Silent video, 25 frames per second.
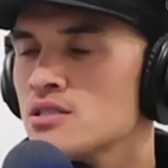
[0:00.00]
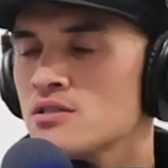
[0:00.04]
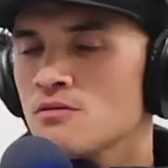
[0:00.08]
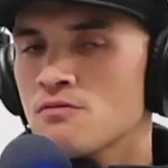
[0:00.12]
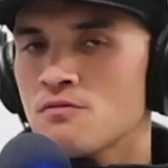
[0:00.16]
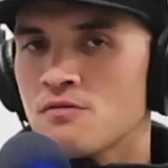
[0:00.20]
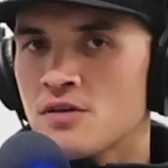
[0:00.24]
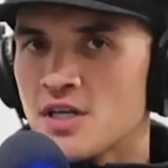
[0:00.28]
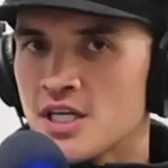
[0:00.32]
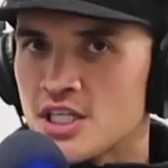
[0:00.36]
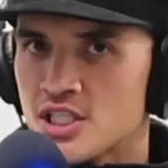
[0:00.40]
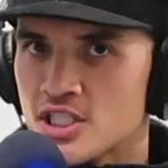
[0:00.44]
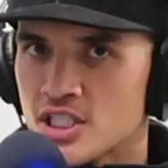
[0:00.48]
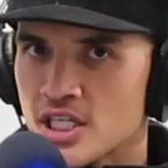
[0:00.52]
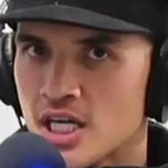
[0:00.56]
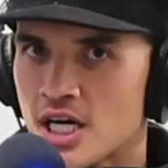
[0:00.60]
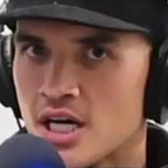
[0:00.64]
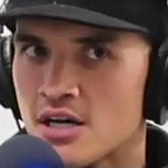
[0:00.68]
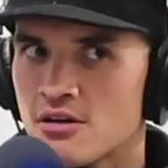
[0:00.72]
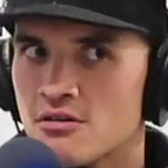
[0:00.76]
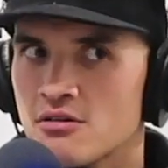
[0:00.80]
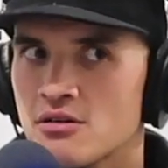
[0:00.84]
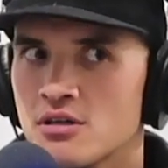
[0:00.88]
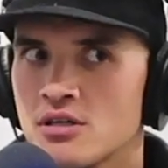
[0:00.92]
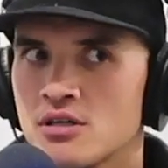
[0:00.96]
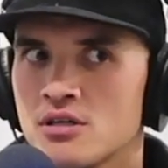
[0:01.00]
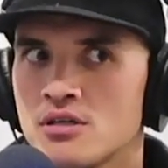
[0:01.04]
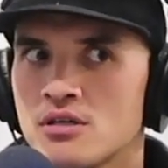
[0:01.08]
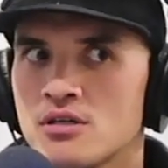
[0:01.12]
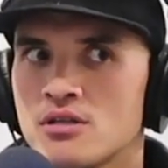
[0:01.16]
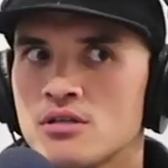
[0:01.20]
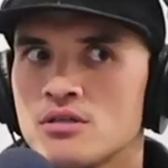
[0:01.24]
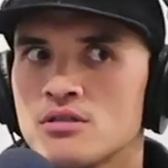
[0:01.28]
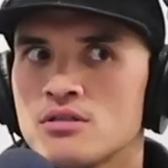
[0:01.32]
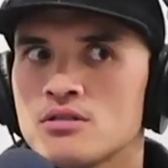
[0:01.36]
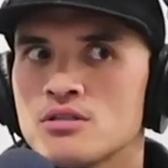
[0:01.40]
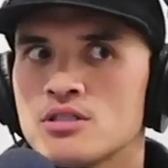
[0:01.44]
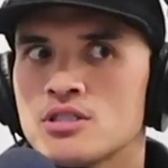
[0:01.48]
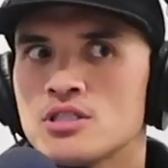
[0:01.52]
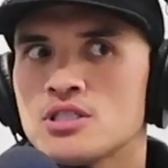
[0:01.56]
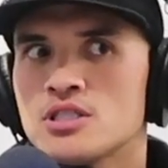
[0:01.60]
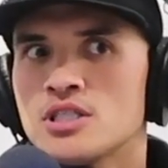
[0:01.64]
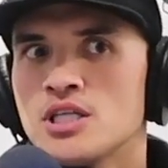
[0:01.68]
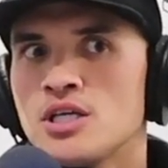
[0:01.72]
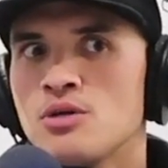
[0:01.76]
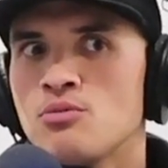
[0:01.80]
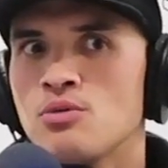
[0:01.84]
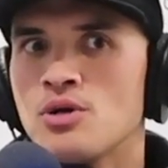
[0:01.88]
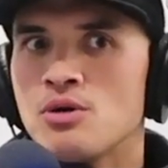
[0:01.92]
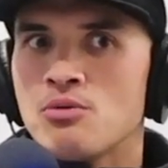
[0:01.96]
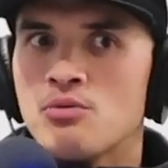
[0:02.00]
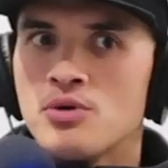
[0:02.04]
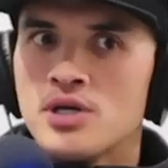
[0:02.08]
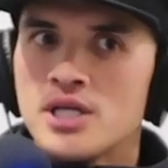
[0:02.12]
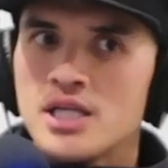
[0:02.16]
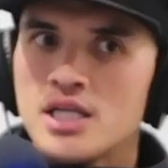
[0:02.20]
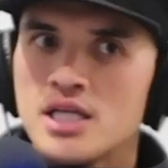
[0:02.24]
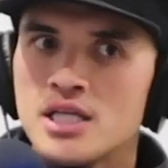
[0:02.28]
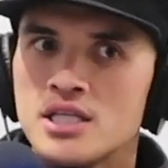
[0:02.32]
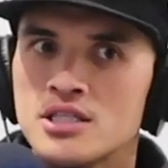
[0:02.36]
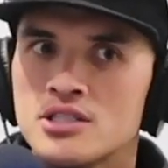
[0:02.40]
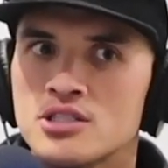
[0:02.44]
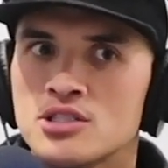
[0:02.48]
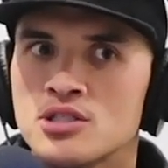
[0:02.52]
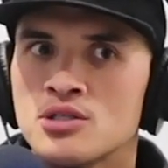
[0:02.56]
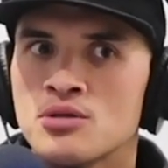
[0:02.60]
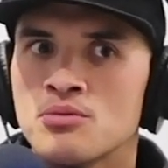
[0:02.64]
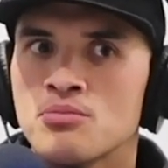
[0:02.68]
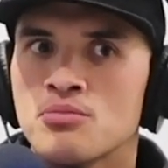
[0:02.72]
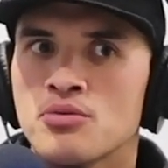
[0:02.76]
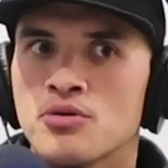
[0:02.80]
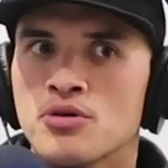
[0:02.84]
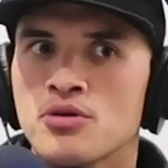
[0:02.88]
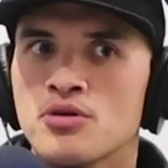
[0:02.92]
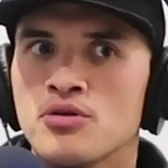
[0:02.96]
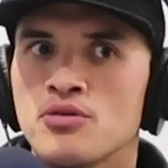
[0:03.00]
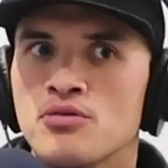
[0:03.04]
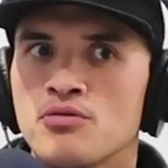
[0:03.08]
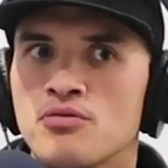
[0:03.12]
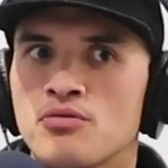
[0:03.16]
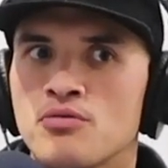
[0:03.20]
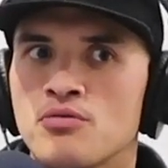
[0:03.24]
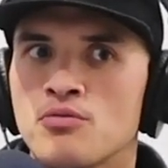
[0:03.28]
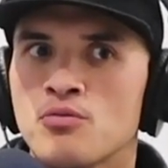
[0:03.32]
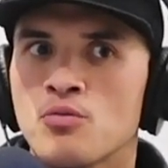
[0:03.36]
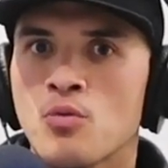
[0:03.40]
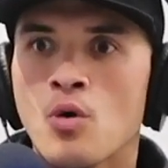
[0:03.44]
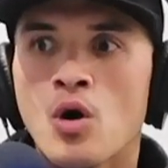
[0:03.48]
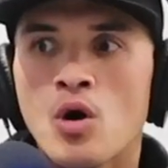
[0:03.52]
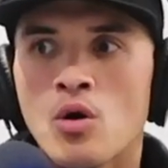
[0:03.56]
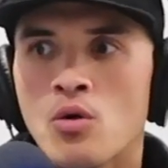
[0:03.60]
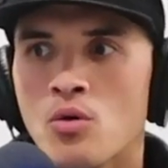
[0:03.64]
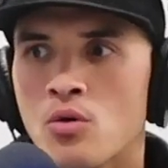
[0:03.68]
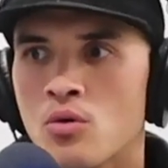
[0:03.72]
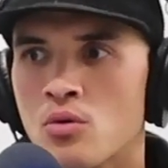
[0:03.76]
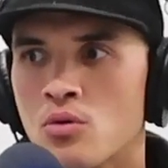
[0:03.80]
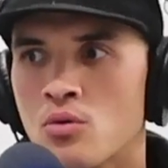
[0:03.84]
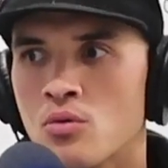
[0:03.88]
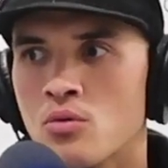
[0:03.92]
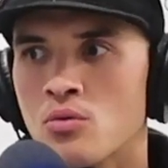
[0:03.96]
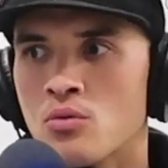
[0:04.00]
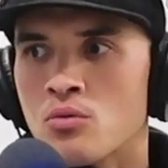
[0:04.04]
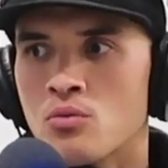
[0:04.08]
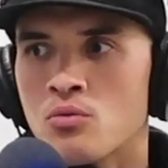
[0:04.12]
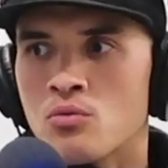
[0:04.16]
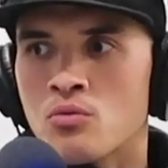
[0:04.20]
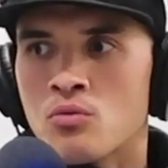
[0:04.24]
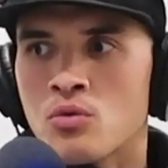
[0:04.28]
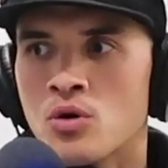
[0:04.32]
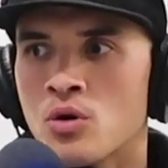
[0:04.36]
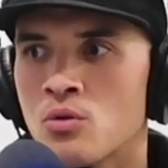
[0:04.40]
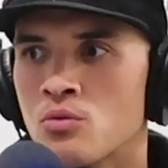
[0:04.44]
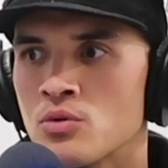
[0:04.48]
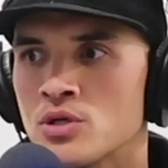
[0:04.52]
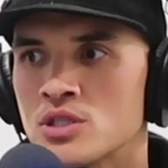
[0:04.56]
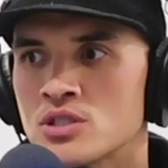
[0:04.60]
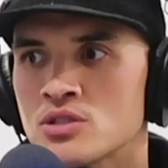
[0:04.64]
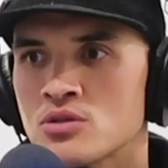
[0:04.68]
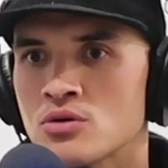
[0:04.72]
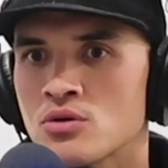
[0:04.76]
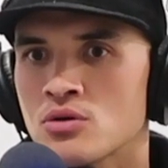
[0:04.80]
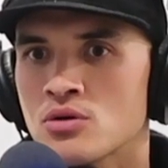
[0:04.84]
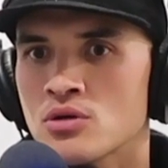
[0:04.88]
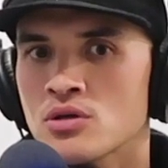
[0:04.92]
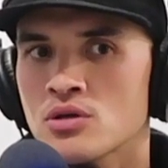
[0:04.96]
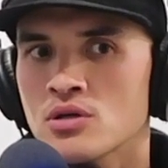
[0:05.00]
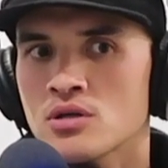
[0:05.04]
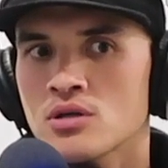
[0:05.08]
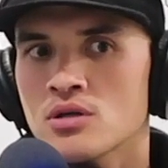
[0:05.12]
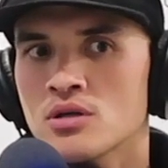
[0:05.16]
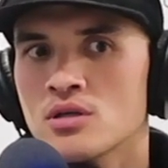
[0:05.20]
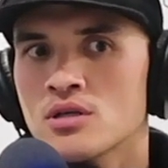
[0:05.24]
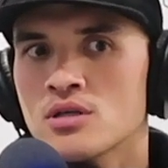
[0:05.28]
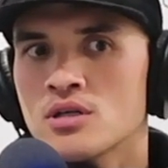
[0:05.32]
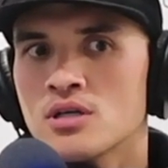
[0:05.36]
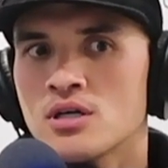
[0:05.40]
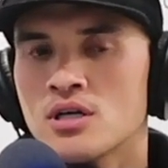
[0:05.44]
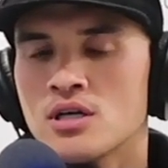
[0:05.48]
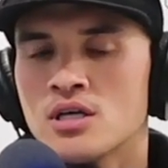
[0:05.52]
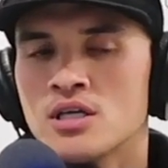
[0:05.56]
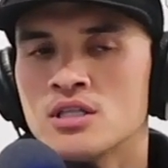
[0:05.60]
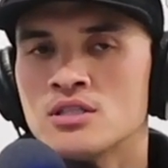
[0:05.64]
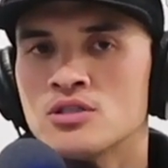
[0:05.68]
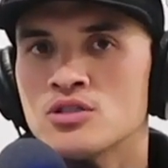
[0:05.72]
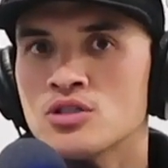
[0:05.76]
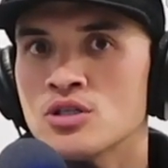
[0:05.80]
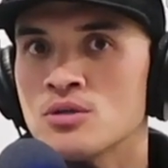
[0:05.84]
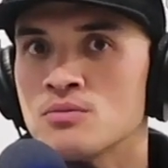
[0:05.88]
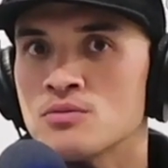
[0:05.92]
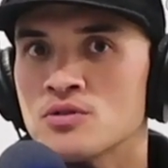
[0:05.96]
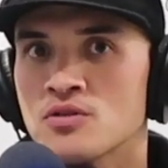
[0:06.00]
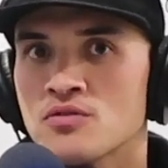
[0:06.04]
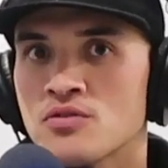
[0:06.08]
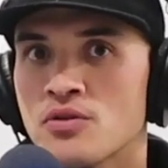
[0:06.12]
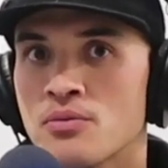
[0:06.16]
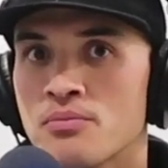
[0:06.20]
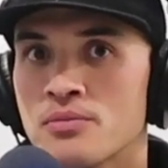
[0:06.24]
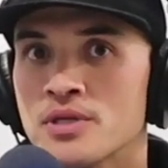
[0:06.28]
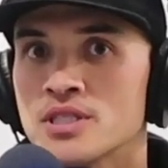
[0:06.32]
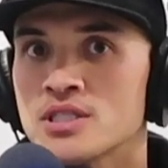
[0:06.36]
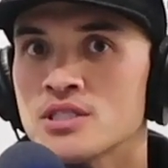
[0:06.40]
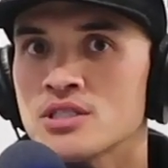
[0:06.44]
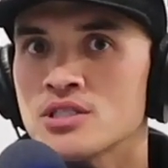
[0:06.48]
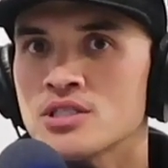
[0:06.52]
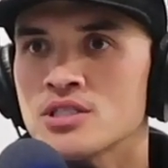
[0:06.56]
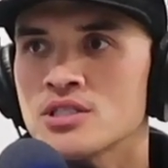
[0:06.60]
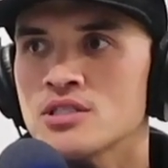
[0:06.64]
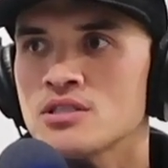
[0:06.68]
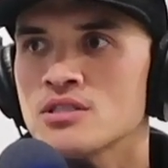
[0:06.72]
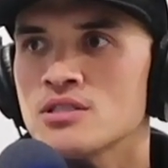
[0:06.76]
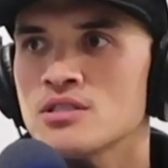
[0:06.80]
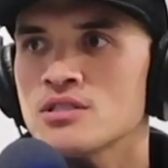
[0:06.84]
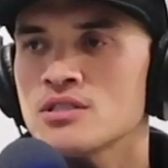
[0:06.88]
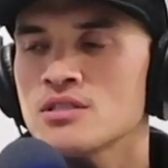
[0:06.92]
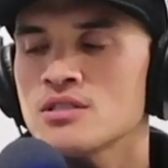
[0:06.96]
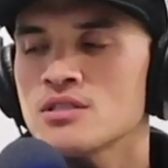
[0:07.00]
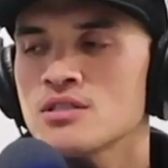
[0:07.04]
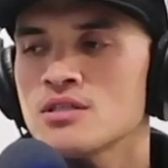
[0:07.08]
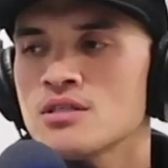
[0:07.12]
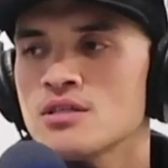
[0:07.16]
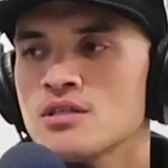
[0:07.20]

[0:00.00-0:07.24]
to flesh out, to see where we needed to improve, what we took in terms of the messages,